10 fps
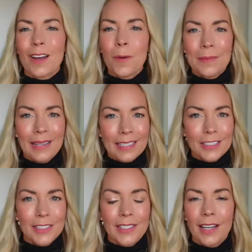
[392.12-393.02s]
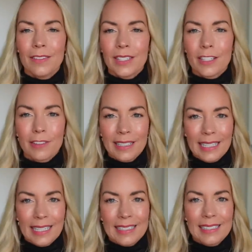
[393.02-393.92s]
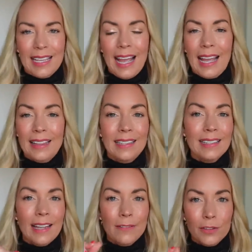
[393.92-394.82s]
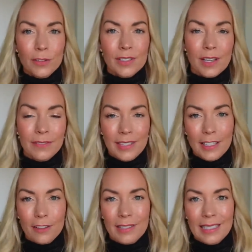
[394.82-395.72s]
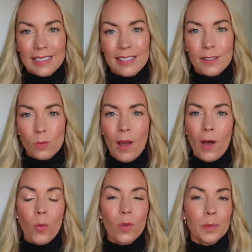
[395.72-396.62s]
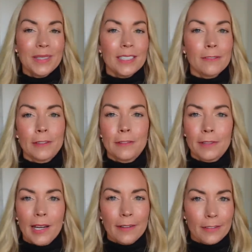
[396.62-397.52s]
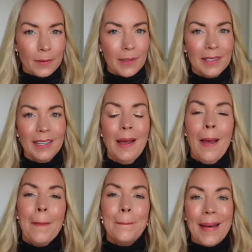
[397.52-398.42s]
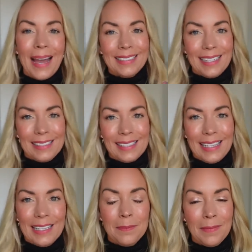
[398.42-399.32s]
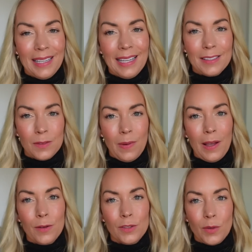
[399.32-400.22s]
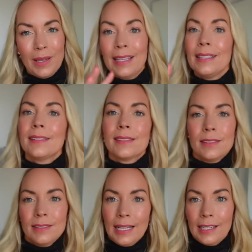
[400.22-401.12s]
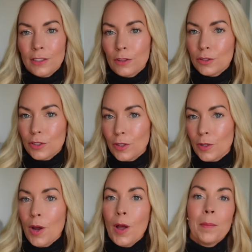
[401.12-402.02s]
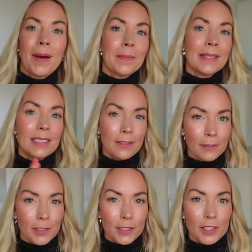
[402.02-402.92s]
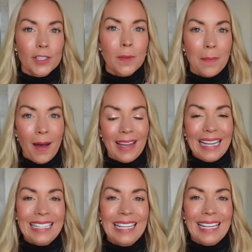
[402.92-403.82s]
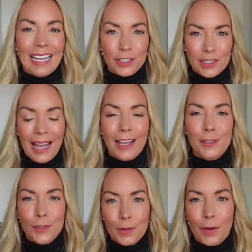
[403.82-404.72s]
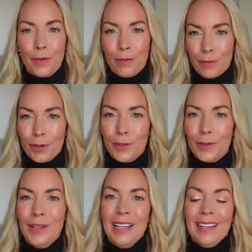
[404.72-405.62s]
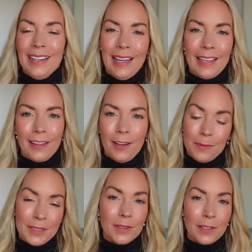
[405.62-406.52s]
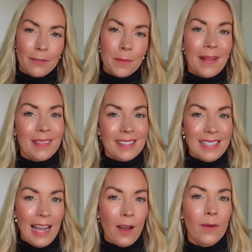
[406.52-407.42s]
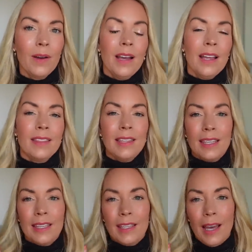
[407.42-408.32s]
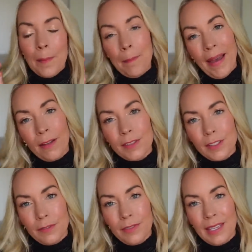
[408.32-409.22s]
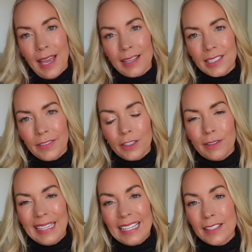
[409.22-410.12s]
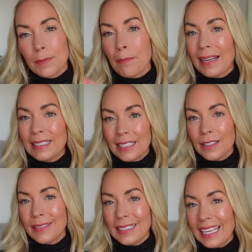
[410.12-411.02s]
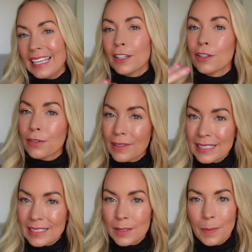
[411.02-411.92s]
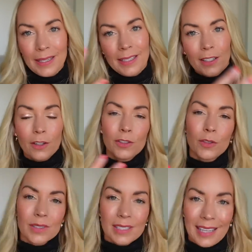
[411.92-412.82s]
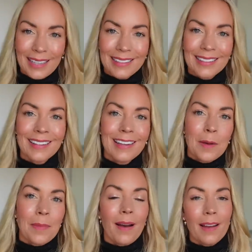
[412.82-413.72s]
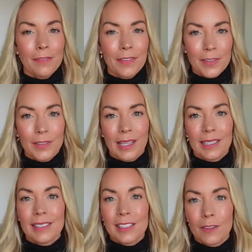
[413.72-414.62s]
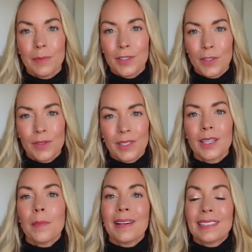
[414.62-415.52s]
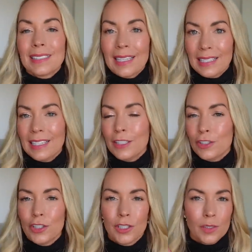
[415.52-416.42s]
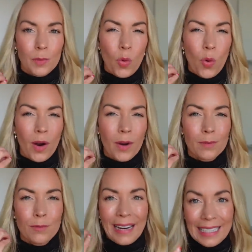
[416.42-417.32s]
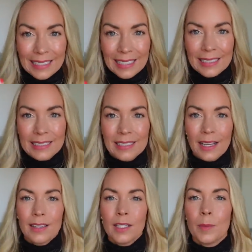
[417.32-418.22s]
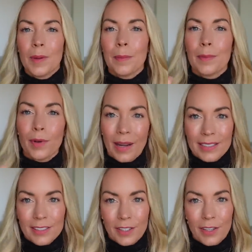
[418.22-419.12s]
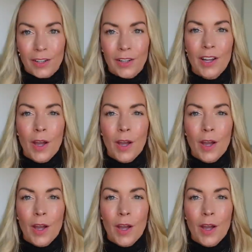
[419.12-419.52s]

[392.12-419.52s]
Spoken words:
combination of ingredients and the levels of the ingredients as well will be different for everyone. Matt has skin in me as well, so his daily doser might be different to mine. And actually, as you go through, like I've been doing it for months now, the amounts of the active ingredients might even increase depending on your skin. But I feel like since I've been using it, my skin is just more radiant, a little bit brighter,